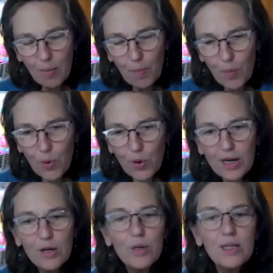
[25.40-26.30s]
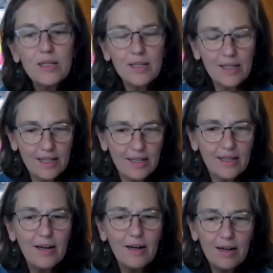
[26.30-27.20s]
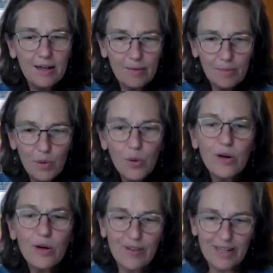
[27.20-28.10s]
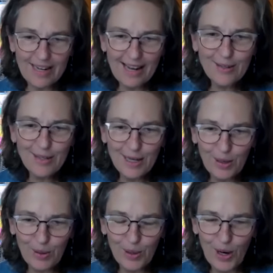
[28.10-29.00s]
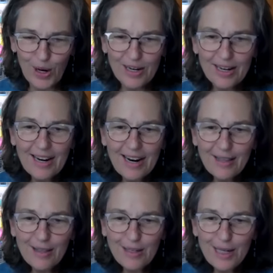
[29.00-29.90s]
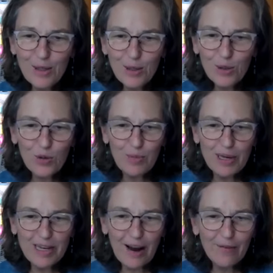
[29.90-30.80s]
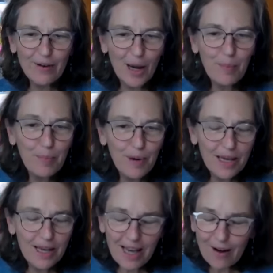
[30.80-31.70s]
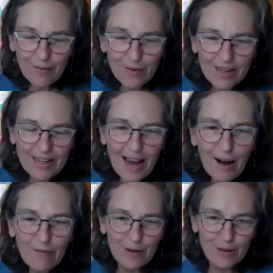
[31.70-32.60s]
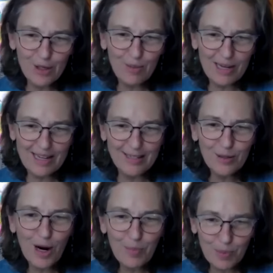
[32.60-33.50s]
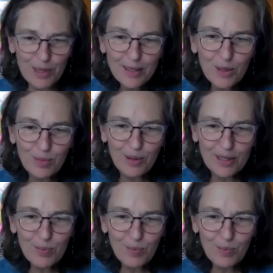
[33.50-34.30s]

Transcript: increasingly more of it as they go along. And the teachers will make every effort to make it as comprehensible as